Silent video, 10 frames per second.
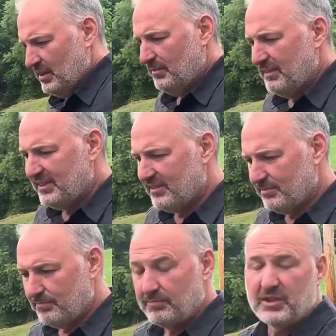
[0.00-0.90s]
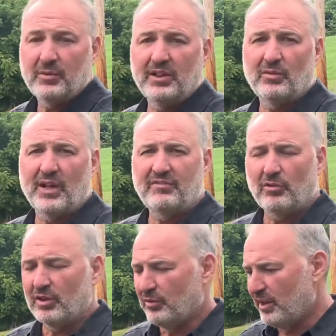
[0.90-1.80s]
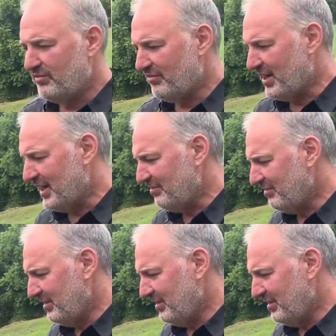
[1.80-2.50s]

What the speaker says: mixed between grade 4 and grade 5.